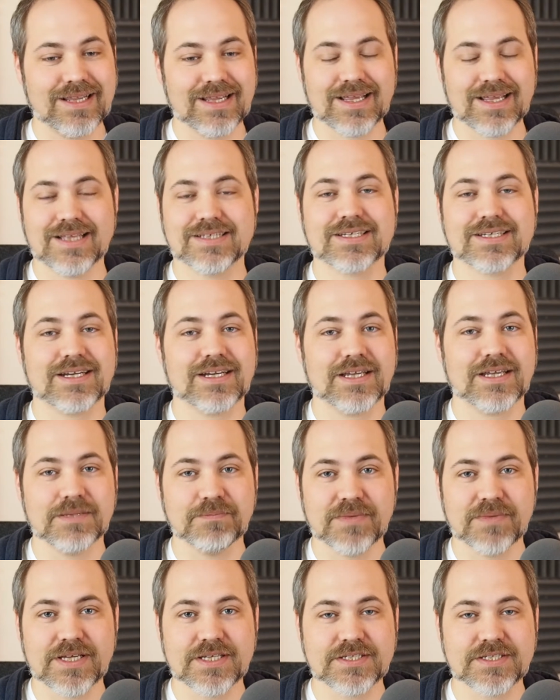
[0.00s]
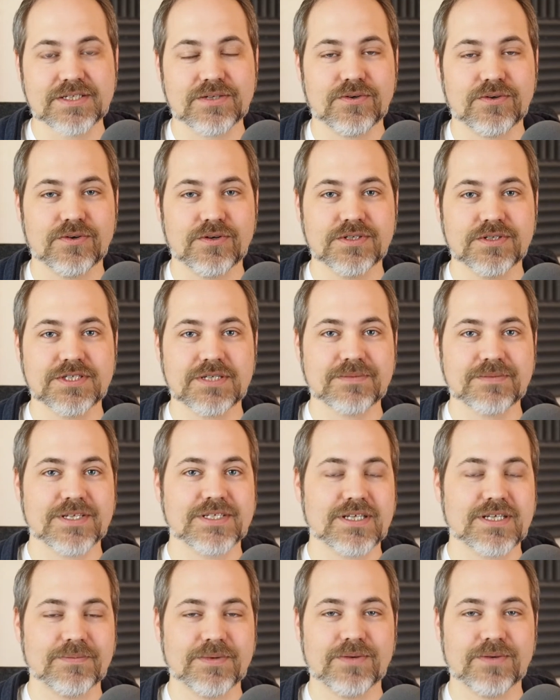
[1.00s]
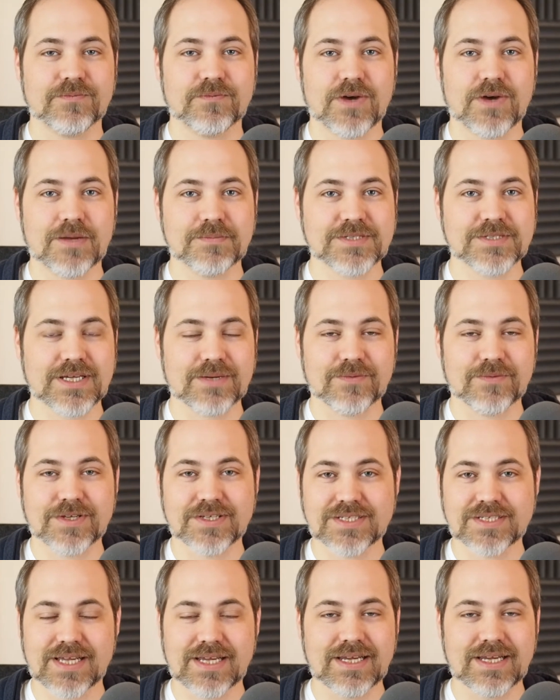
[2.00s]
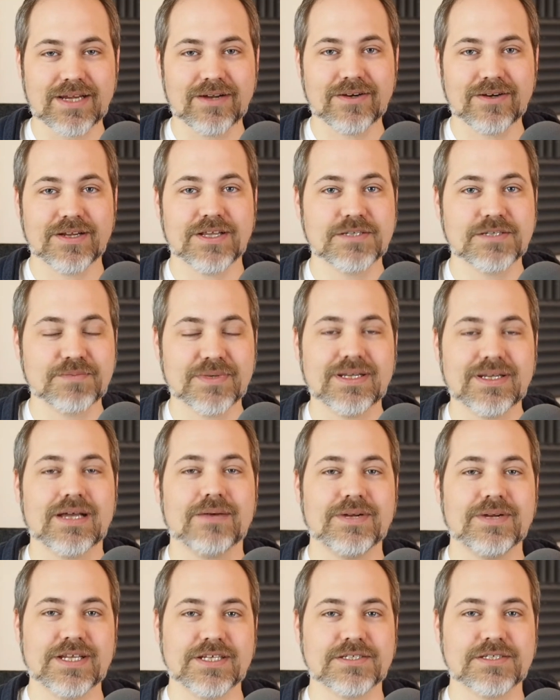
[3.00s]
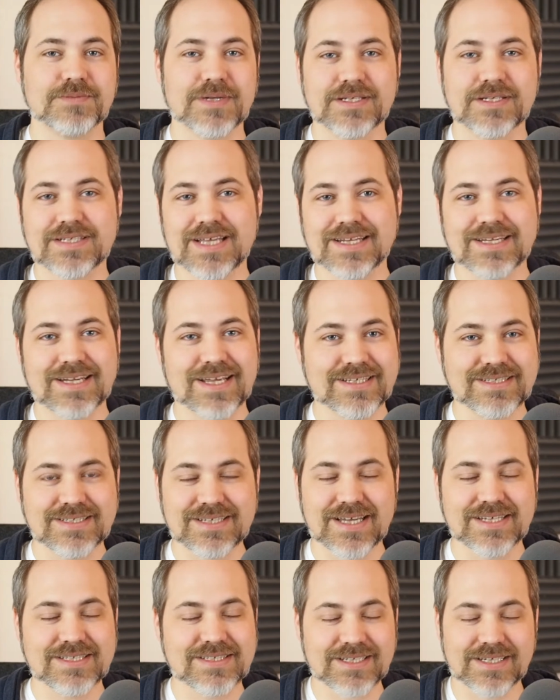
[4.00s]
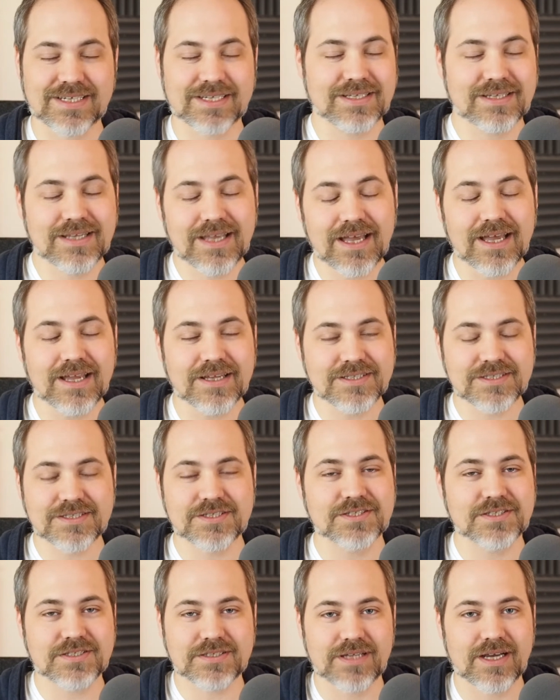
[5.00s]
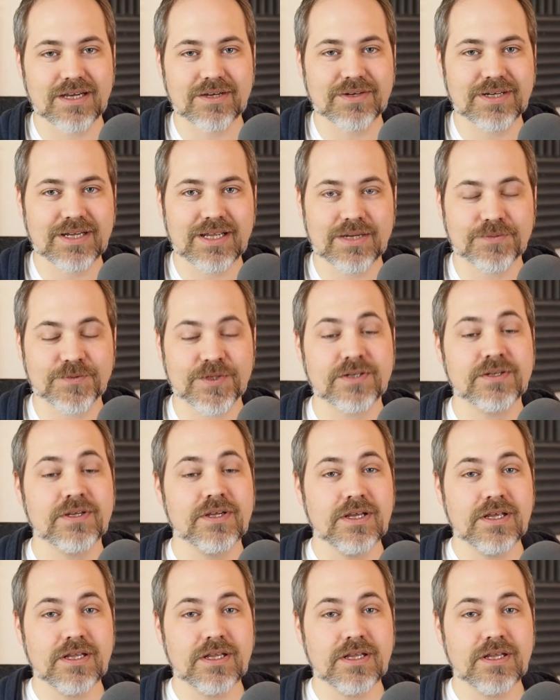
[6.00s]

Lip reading: it's going to get missed or somebody's going to be upset when you say, here it is, but now we need to spend 10 days testing it. It's just not going to end well.